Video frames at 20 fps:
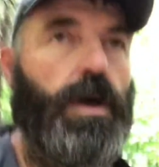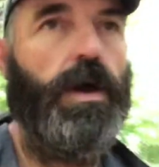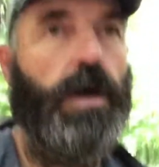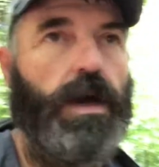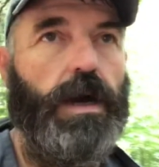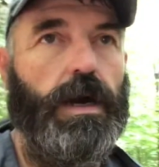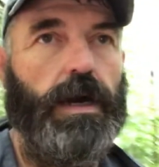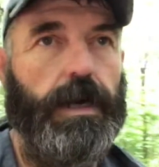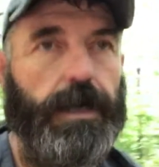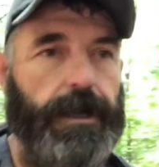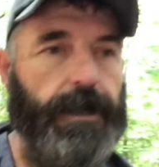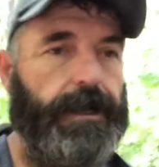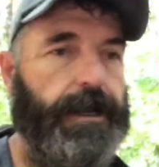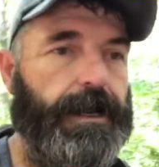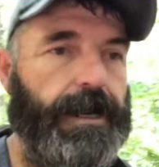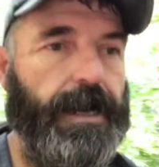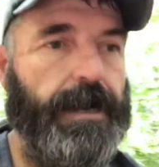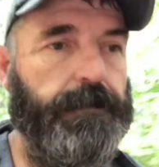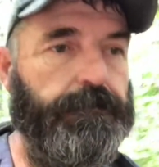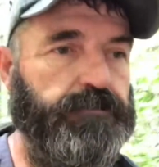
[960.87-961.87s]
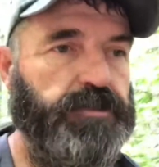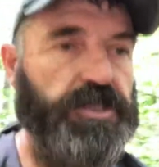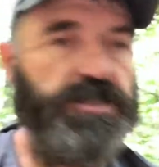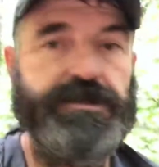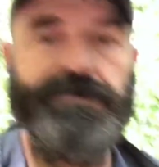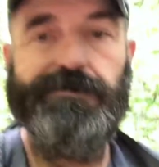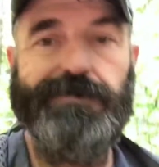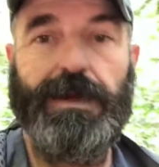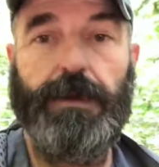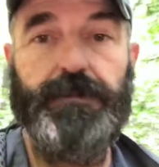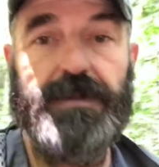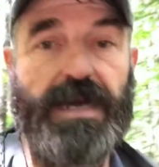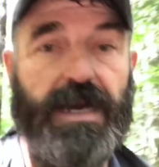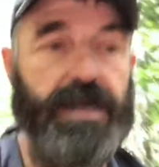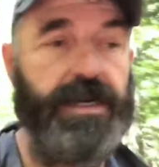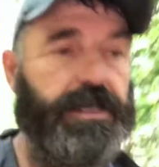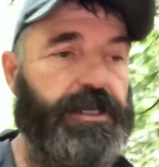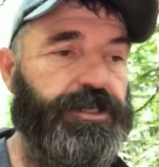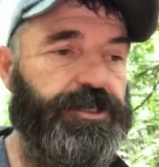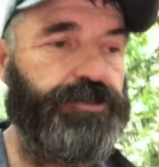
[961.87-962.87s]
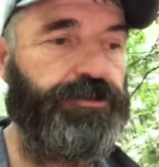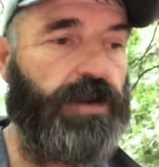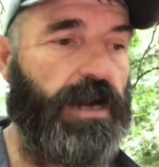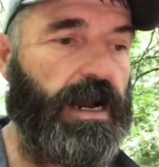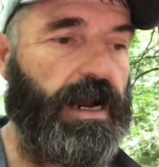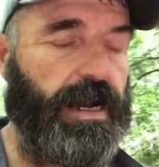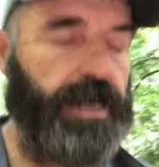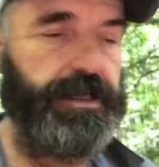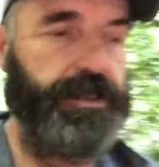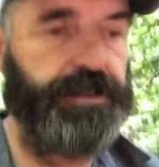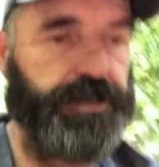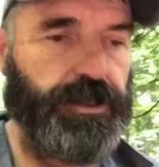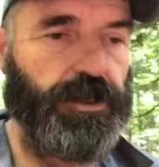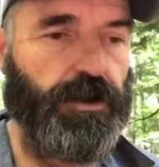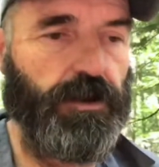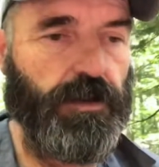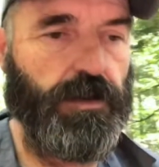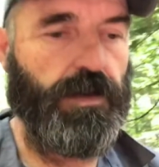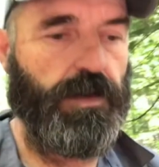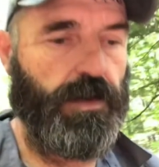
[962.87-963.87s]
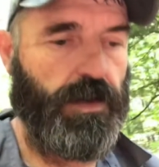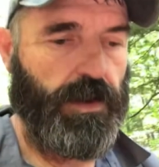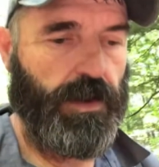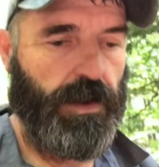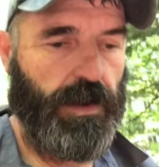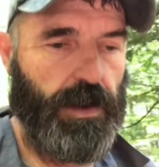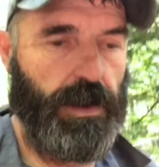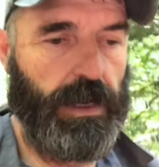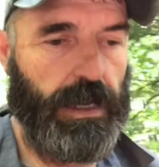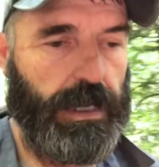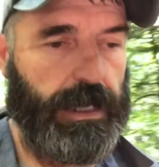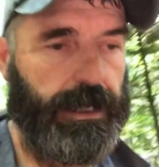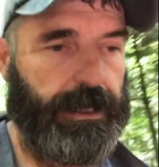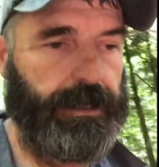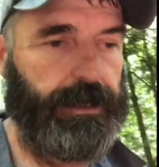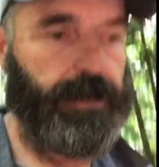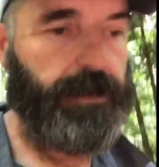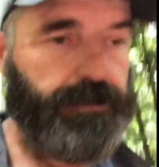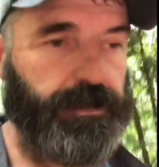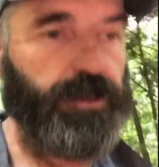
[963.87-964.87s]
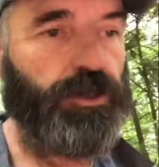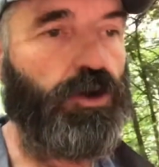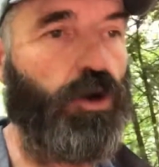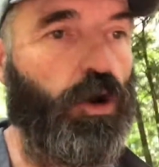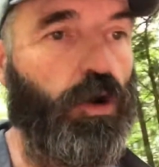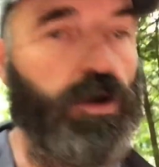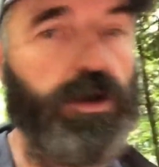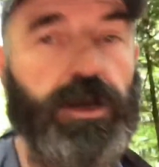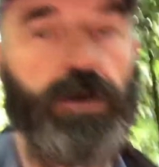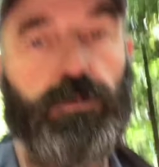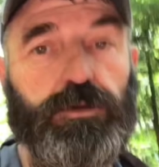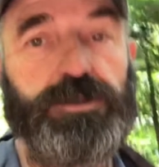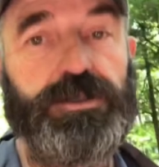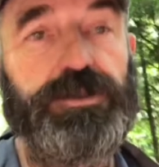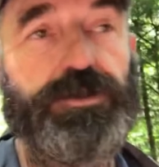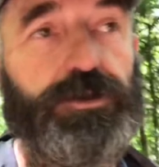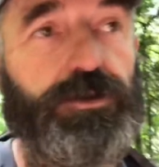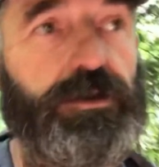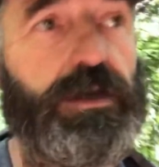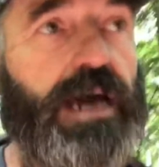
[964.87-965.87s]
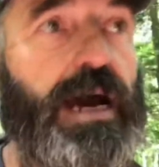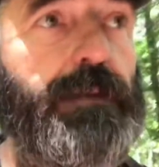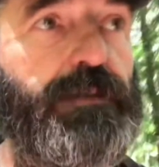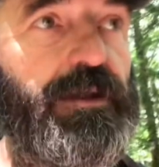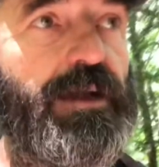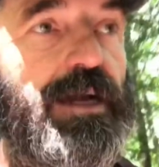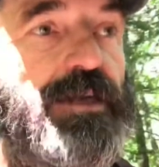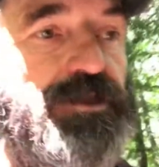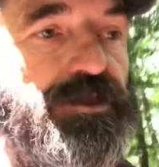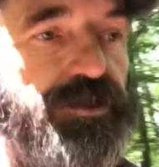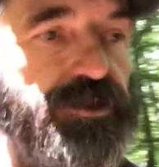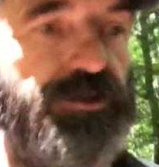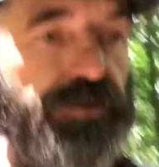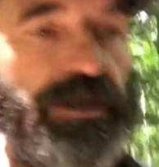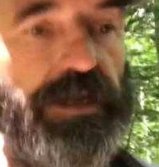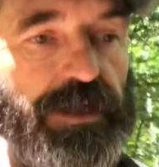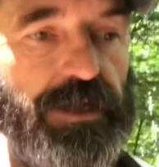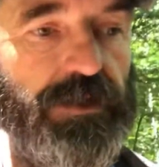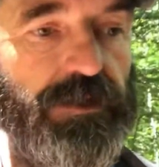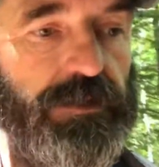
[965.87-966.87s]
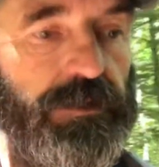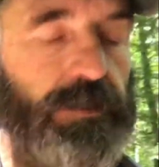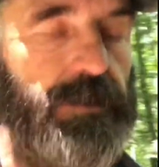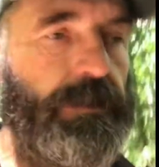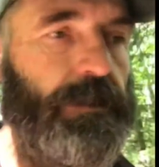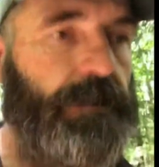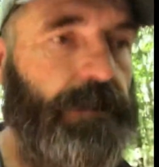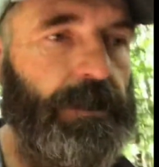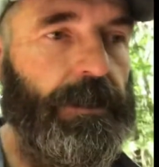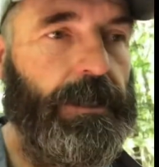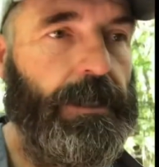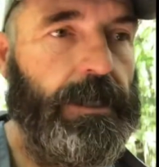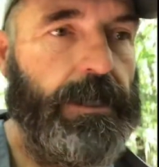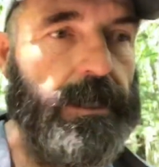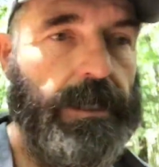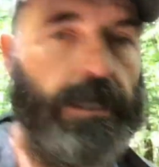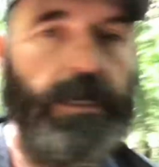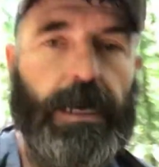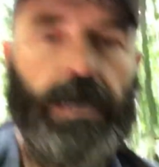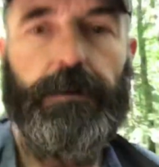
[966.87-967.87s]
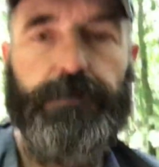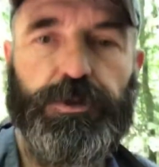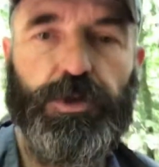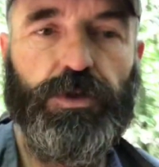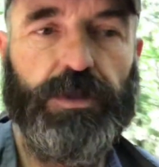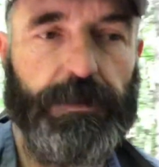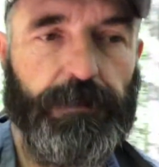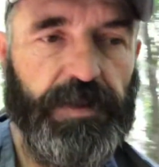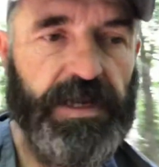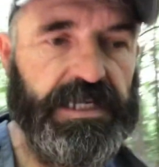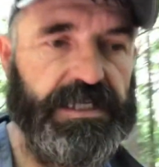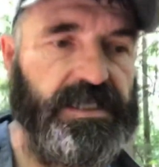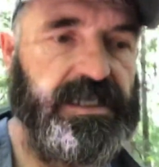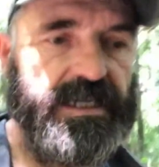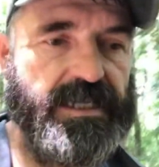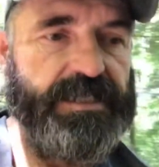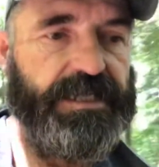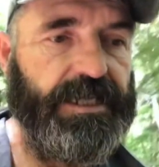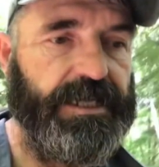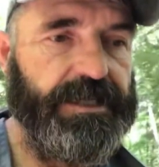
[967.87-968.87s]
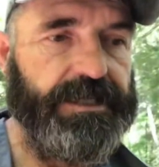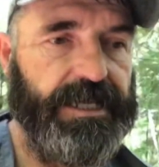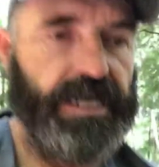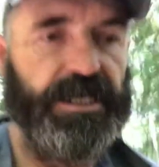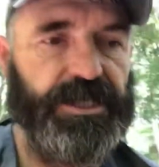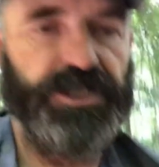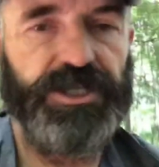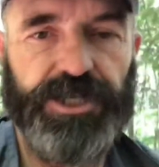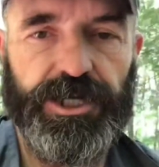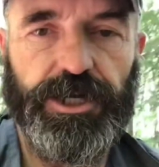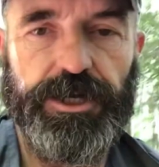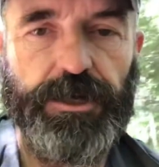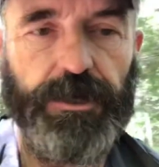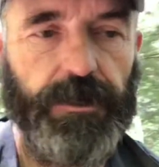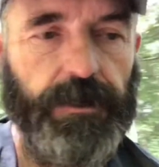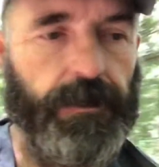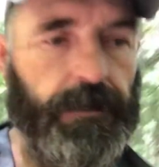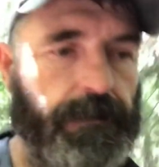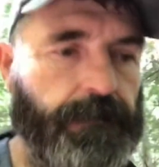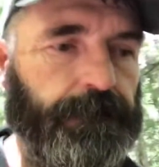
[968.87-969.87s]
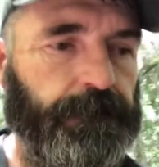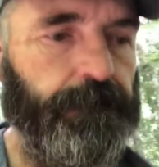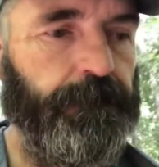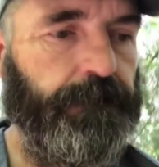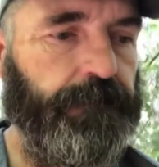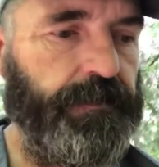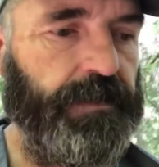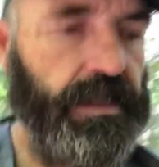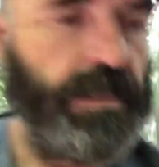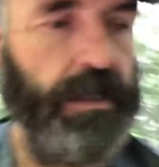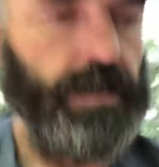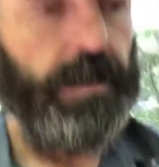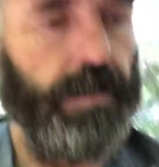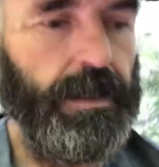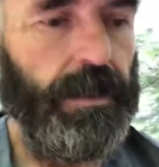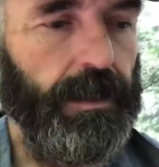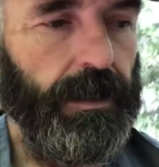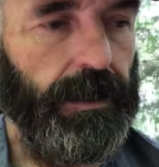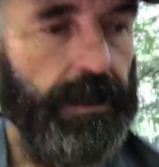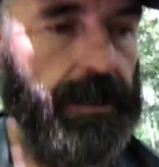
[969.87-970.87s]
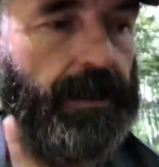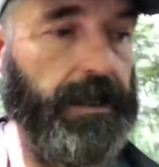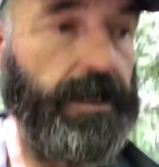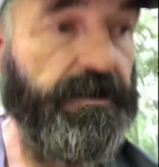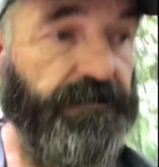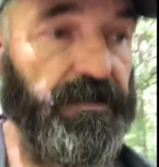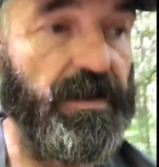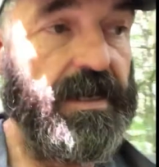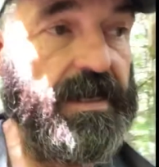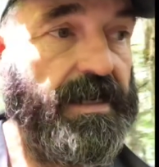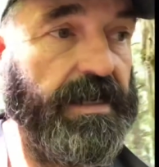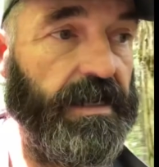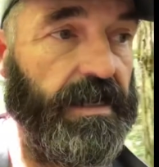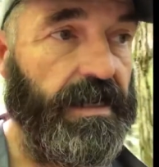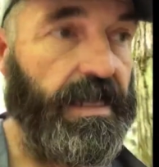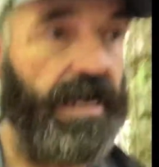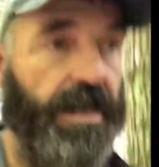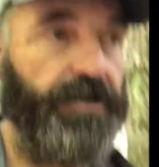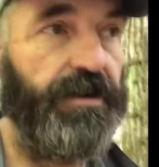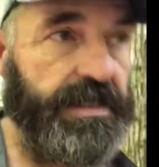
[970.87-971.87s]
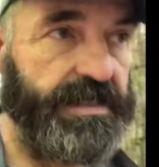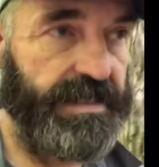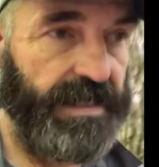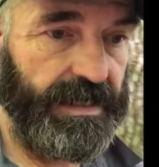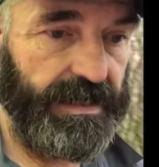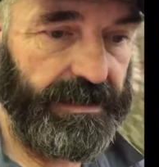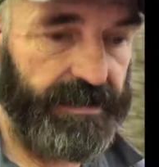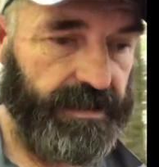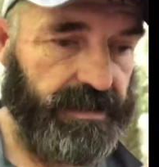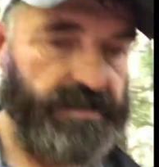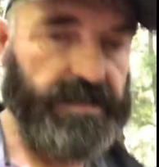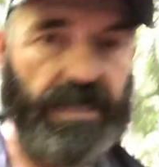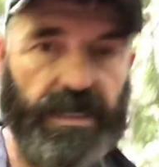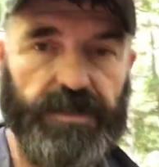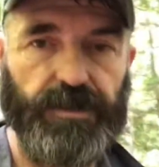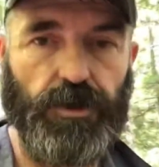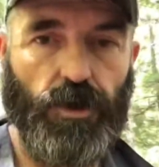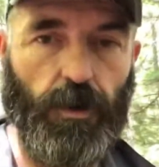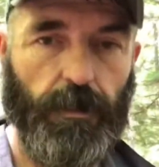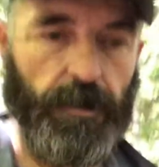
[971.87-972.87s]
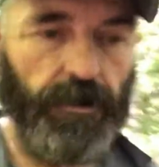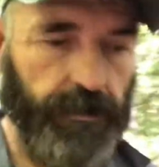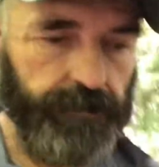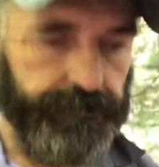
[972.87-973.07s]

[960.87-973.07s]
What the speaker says: I'm not gonna try. So the goal here was to do the Appalachian Trail. I'm doing the PCT next year, if I can get a lottery ticket this October.